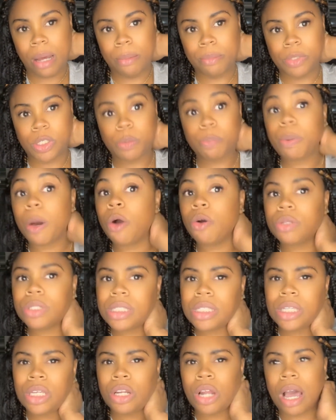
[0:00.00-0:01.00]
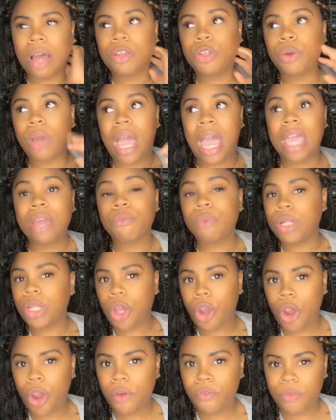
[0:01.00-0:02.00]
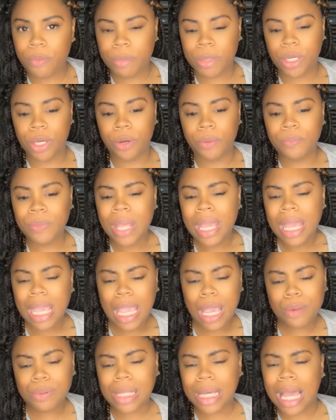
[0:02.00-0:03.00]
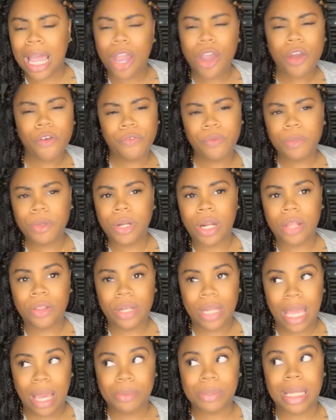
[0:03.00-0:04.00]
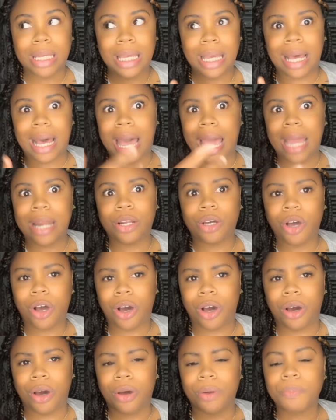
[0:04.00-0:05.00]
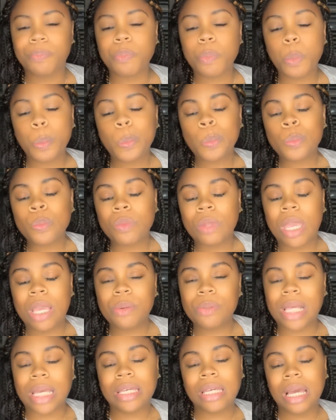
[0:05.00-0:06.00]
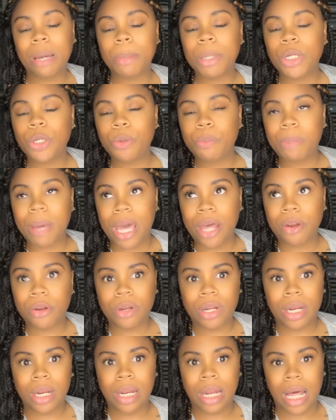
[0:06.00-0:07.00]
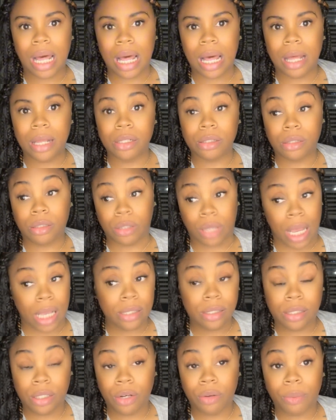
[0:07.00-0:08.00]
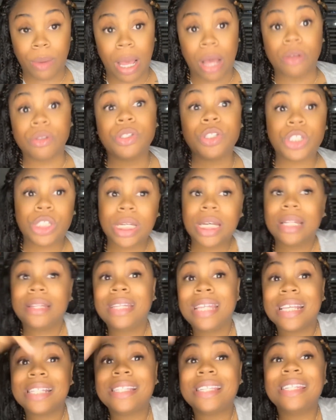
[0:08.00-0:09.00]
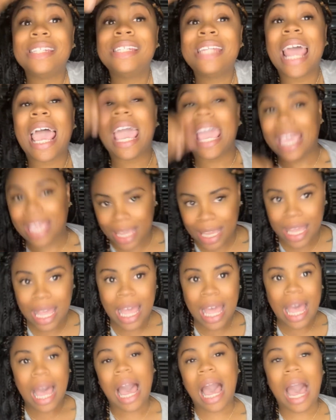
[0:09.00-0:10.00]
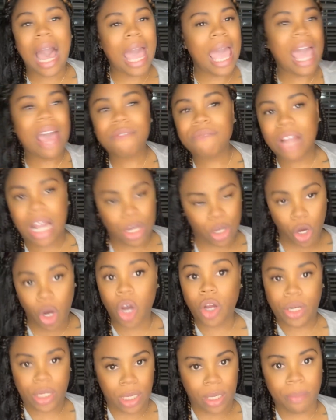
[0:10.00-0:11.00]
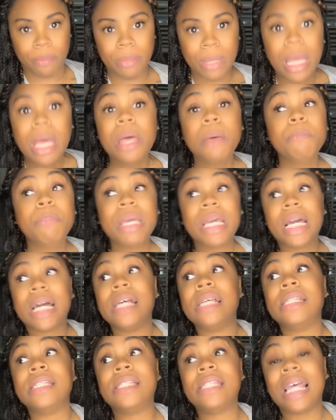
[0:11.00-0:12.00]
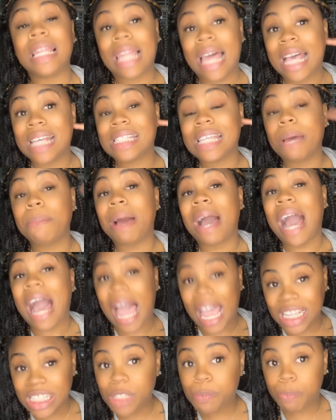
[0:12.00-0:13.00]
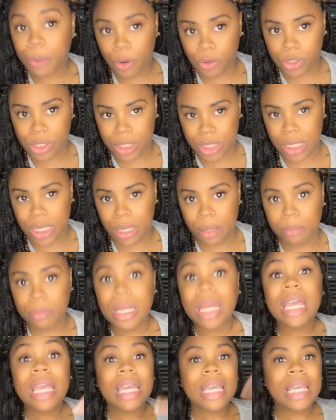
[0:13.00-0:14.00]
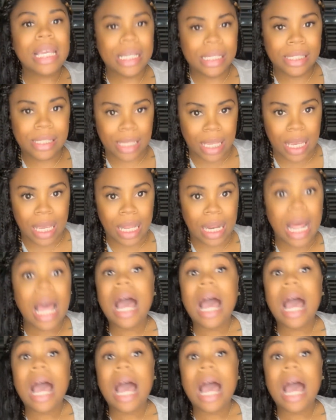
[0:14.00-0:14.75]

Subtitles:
spoke, I ain't really heard from you. He was like, I heard from you the other day. I was like, yeah, I had to call. He was like, yeah, I'm gonna do better, da-da-da. So I stood around. To this day, I have not called him. Because the last time I spoke to him, he said,